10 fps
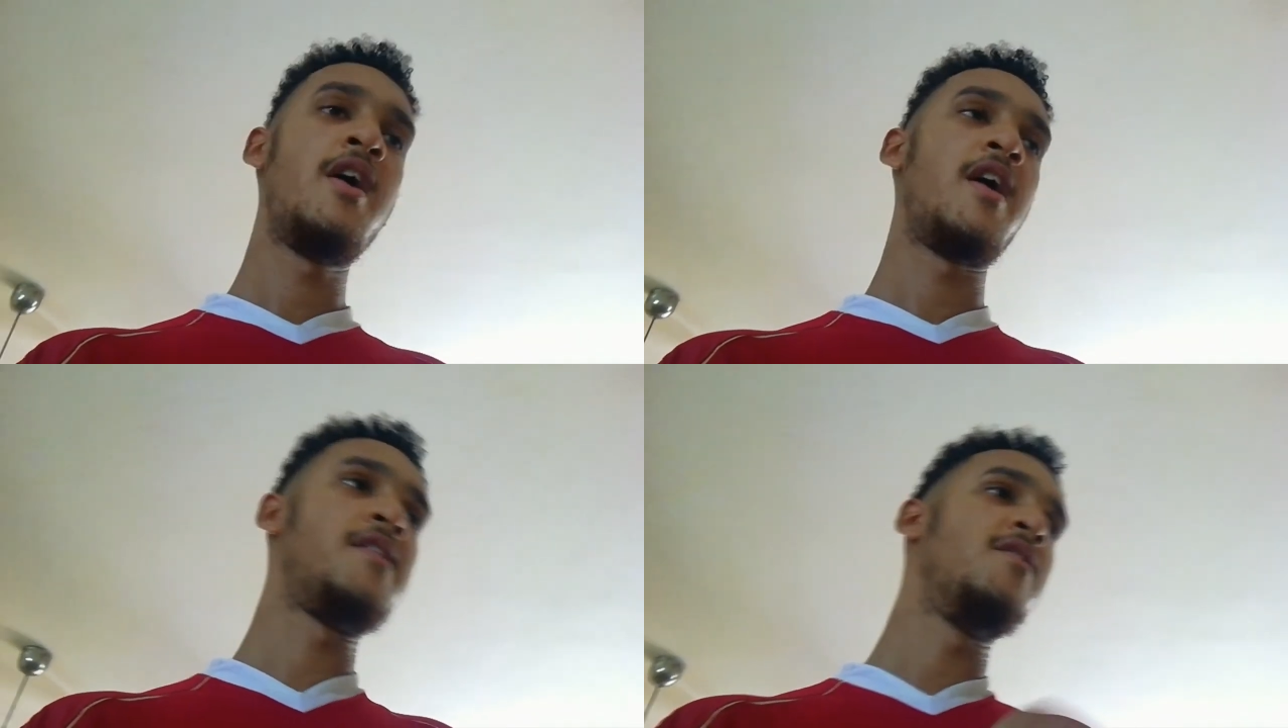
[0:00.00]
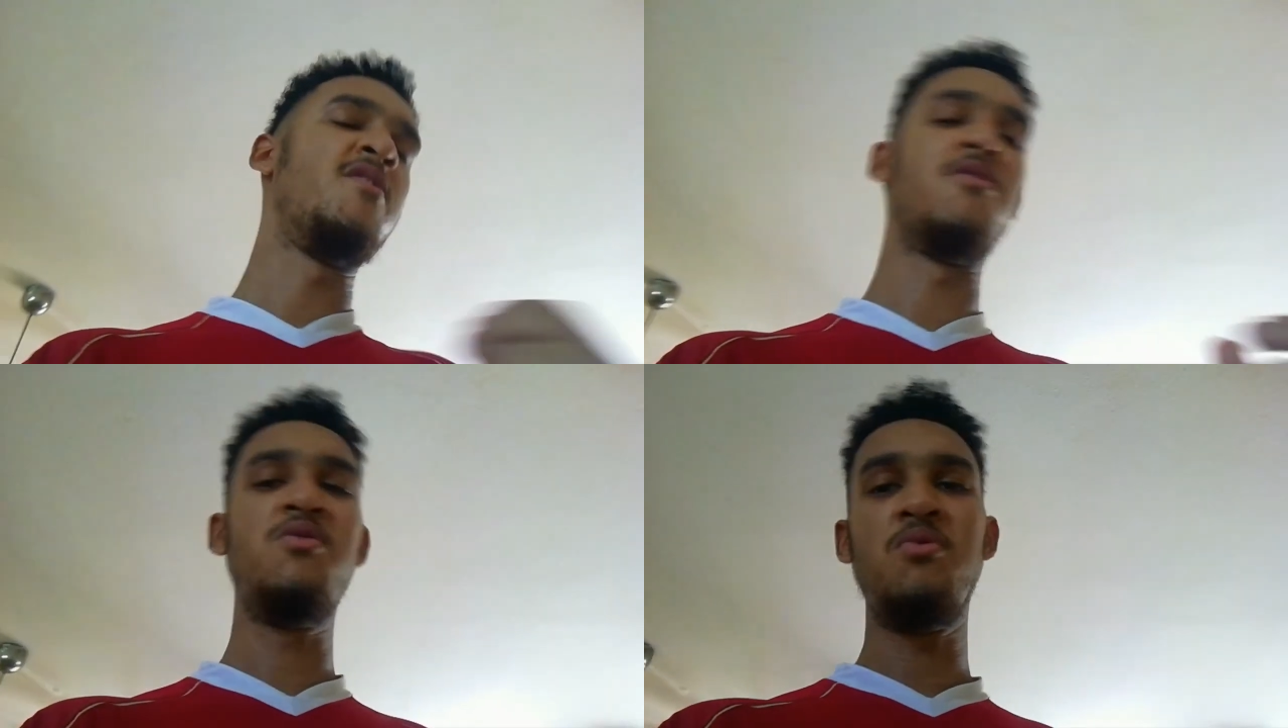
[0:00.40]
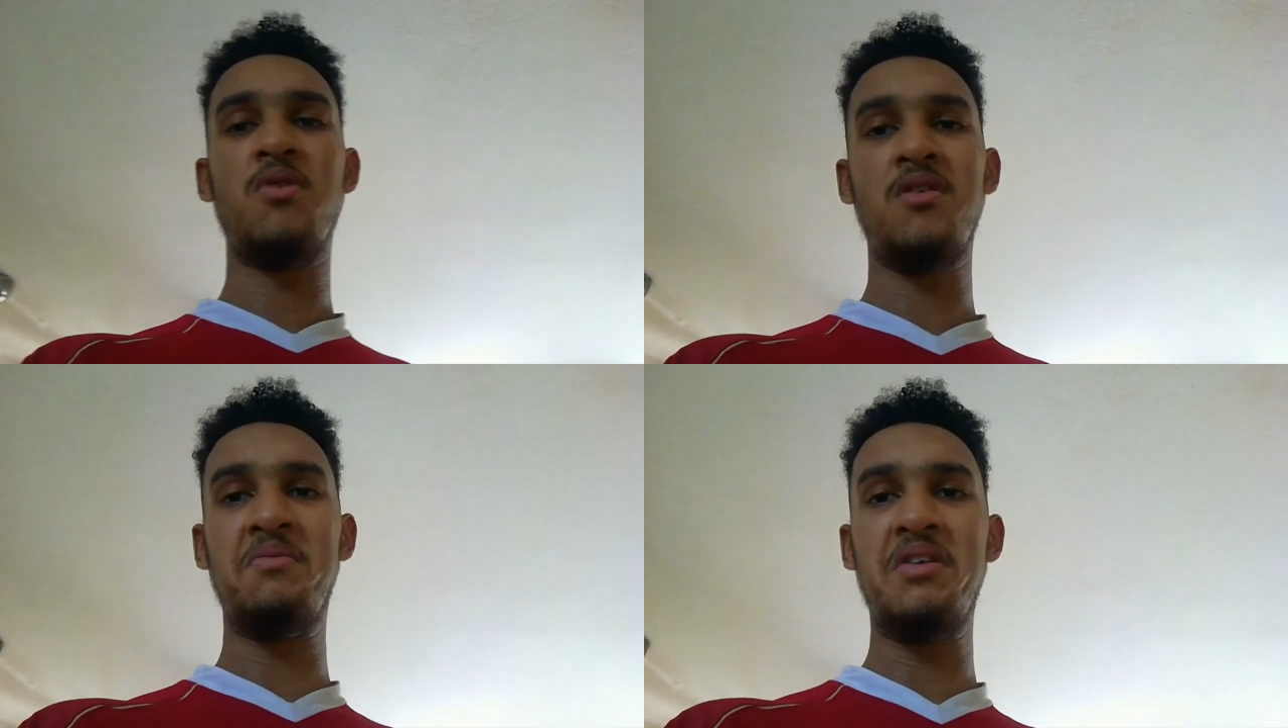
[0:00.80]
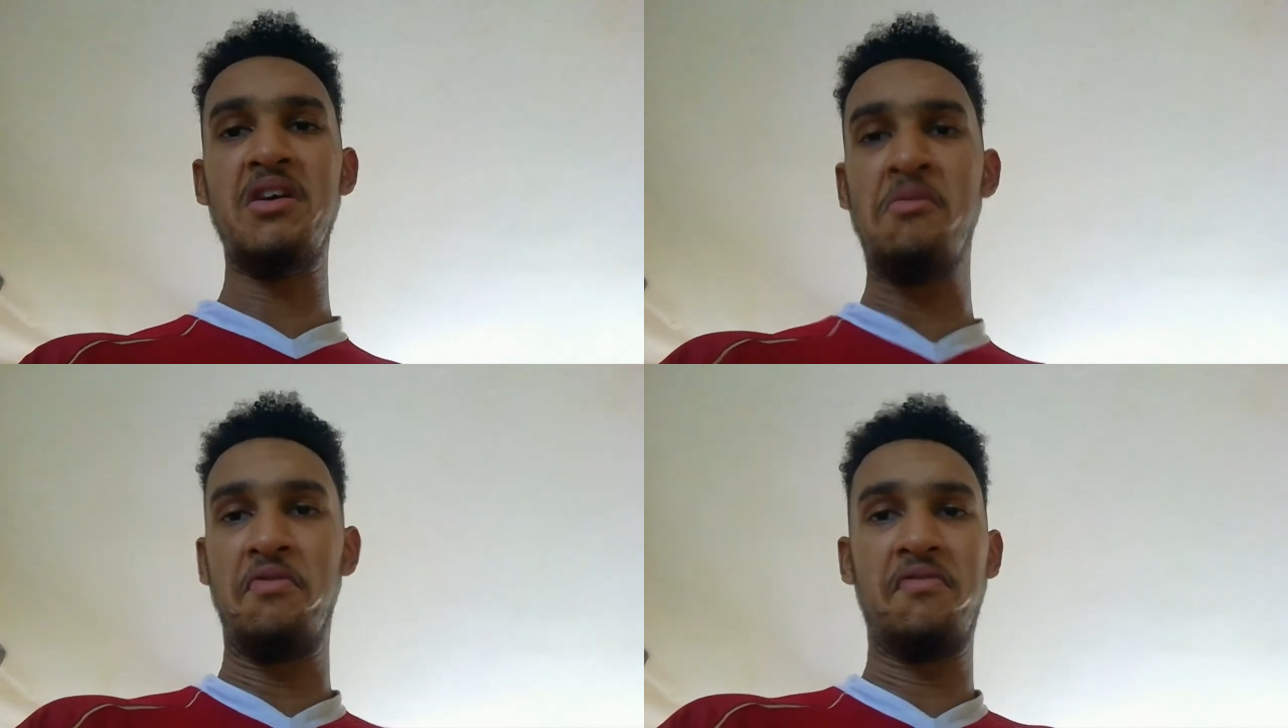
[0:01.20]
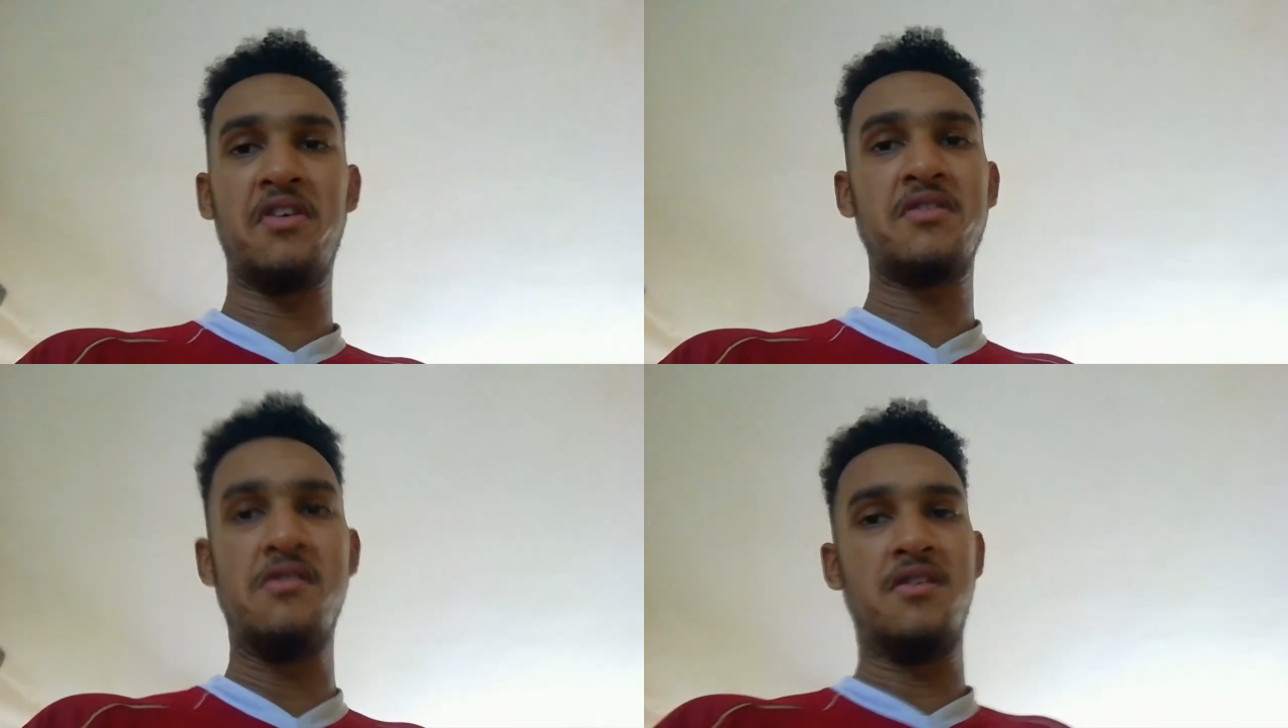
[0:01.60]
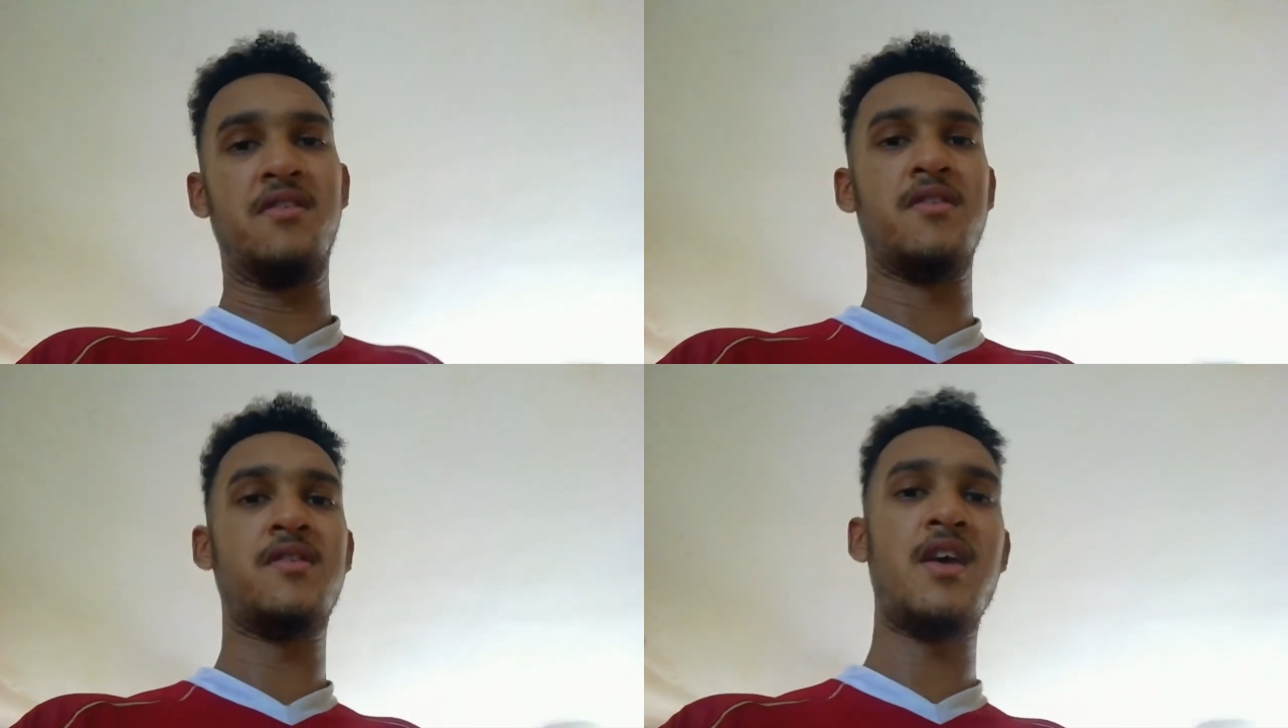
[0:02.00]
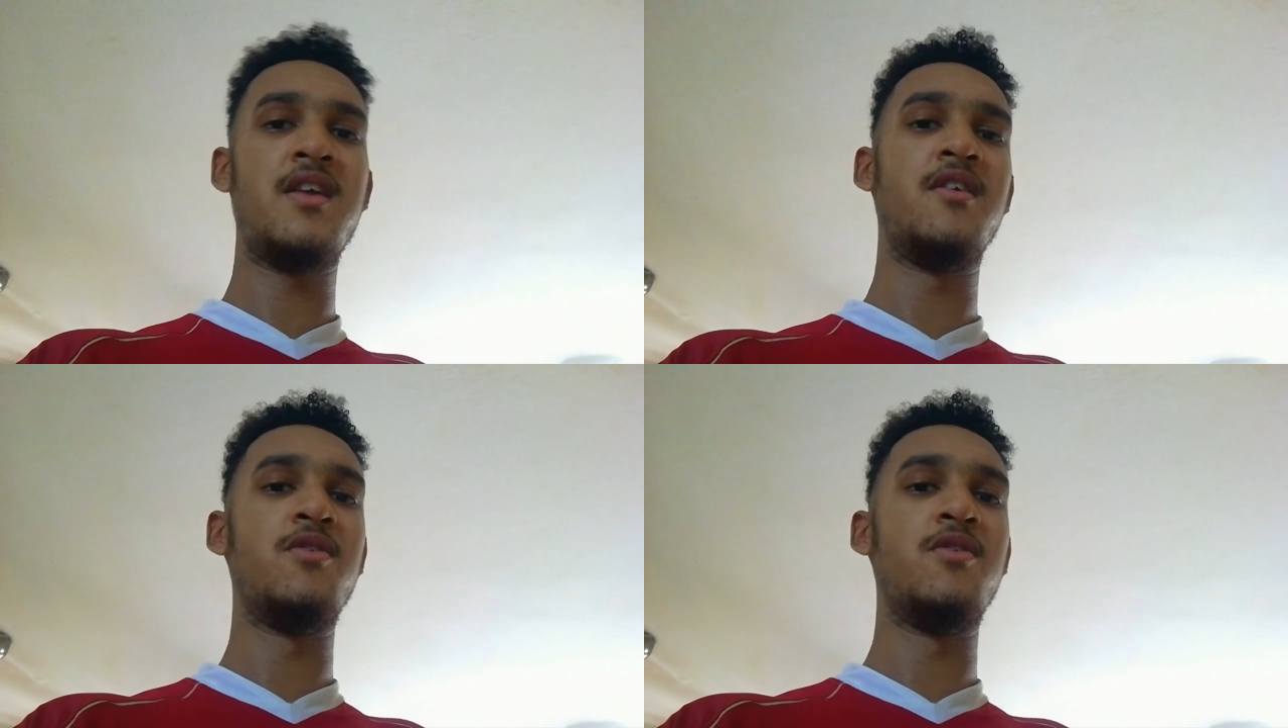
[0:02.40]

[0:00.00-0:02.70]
as in, oh, you want to be a professional entertainer,